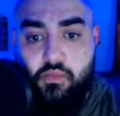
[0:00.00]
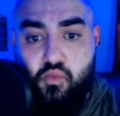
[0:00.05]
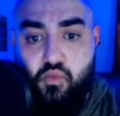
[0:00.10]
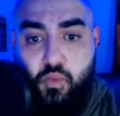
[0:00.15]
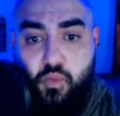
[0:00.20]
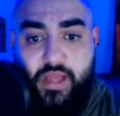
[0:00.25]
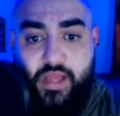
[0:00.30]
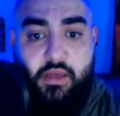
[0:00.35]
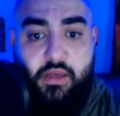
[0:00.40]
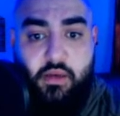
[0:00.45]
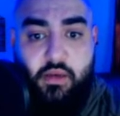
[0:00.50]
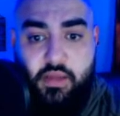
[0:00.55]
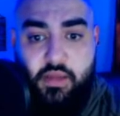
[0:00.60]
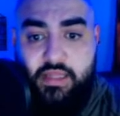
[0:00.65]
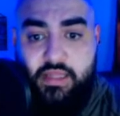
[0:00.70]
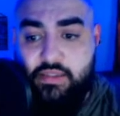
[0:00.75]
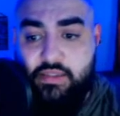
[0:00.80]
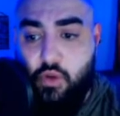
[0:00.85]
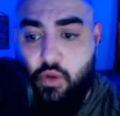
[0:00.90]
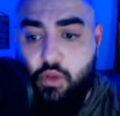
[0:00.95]
win.
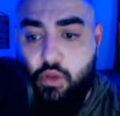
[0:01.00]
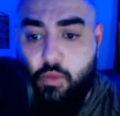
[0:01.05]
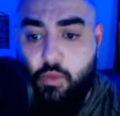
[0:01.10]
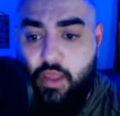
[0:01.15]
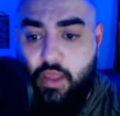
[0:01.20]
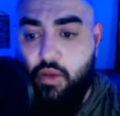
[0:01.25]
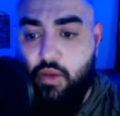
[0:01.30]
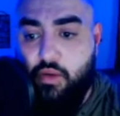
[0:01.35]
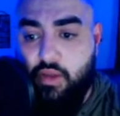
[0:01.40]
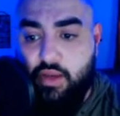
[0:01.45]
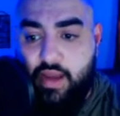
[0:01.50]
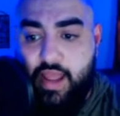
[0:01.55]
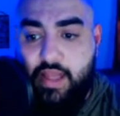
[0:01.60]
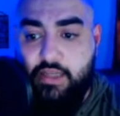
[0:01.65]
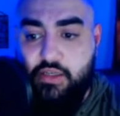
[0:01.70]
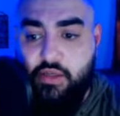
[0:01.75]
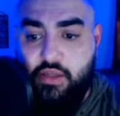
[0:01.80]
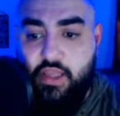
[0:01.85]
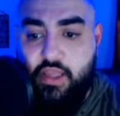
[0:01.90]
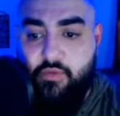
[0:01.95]
That's the only way you can
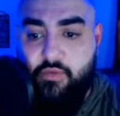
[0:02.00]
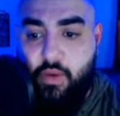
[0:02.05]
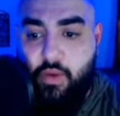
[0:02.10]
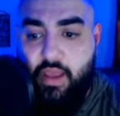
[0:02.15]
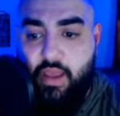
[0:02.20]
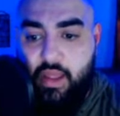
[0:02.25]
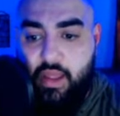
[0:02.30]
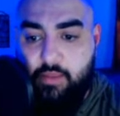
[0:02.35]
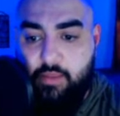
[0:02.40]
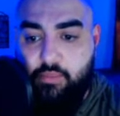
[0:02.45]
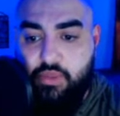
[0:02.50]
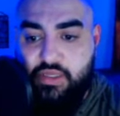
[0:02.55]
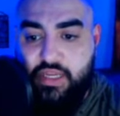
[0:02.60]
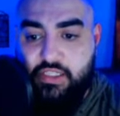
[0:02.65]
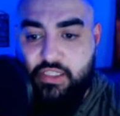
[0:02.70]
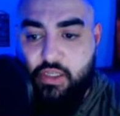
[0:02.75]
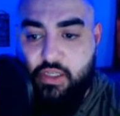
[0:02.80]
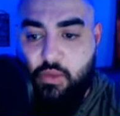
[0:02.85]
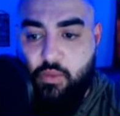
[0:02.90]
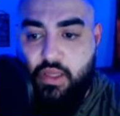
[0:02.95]
enter the giveaway and
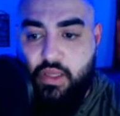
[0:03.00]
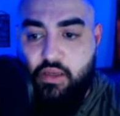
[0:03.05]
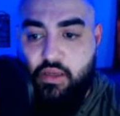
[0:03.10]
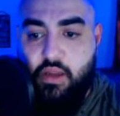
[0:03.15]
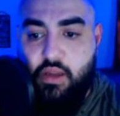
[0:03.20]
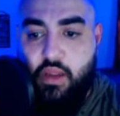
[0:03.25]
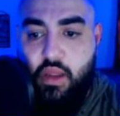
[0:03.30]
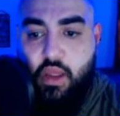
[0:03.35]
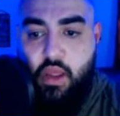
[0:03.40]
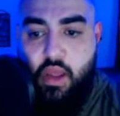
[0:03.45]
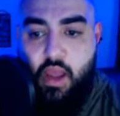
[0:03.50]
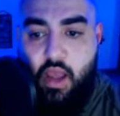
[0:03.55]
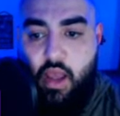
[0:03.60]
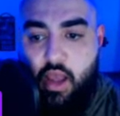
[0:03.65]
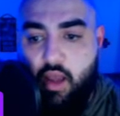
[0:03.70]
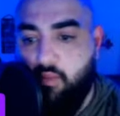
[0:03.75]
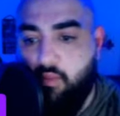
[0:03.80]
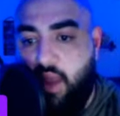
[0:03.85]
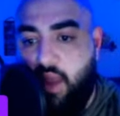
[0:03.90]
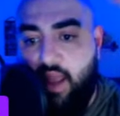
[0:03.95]
potentially win.
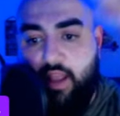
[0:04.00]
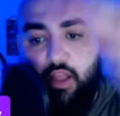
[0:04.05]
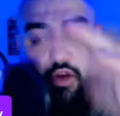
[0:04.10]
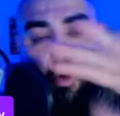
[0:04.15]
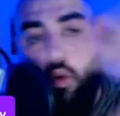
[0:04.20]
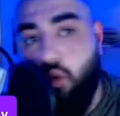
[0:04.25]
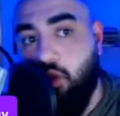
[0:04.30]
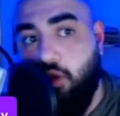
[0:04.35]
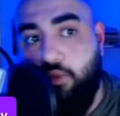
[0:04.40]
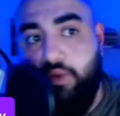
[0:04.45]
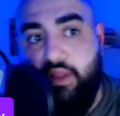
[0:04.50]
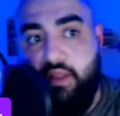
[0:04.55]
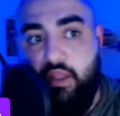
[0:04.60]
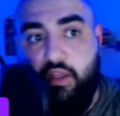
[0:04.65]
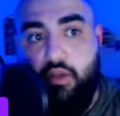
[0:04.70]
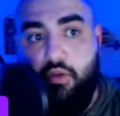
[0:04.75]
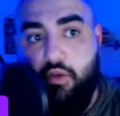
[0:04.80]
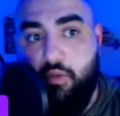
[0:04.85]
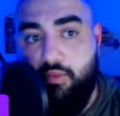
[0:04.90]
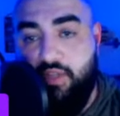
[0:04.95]
I can only read
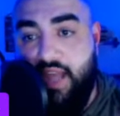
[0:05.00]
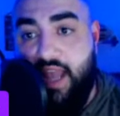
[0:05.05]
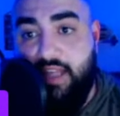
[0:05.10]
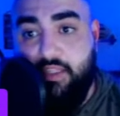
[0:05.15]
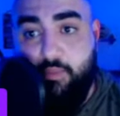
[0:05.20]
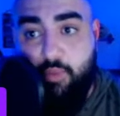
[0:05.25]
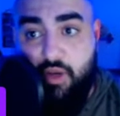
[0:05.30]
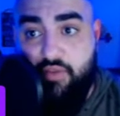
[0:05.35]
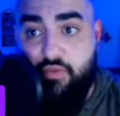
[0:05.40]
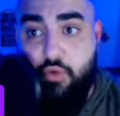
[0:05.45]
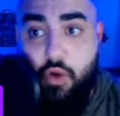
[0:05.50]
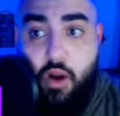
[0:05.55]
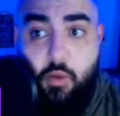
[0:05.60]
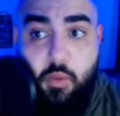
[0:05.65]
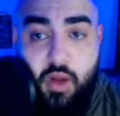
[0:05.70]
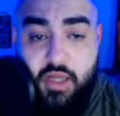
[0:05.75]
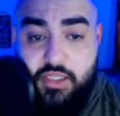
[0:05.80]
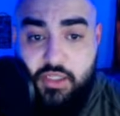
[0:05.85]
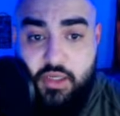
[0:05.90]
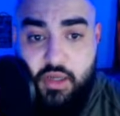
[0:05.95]
the YouTube chats, but if you are
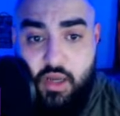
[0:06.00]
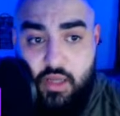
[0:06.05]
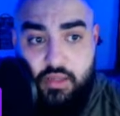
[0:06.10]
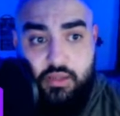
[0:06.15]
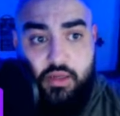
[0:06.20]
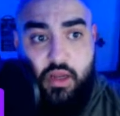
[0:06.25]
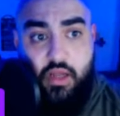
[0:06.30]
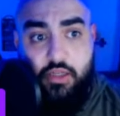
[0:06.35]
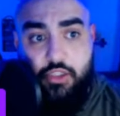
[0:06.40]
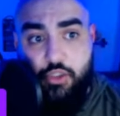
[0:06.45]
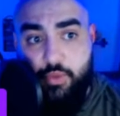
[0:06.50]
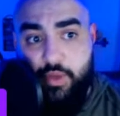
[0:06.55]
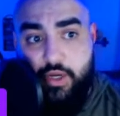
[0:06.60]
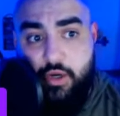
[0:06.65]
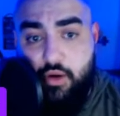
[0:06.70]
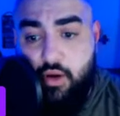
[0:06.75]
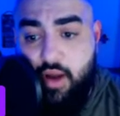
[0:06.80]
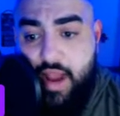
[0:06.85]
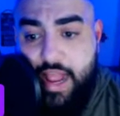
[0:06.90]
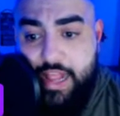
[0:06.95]
watching on
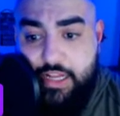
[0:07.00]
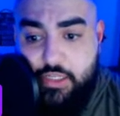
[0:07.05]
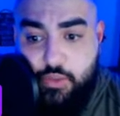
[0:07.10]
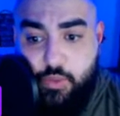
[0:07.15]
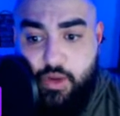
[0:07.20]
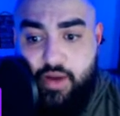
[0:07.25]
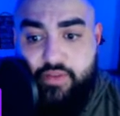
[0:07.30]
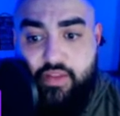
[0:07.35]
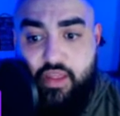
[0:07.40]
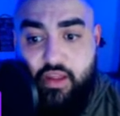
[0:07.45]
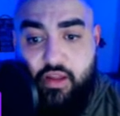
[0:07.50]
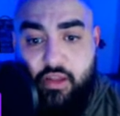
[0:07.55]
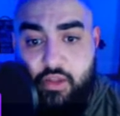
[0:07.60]
Twitter or X, whatever the hell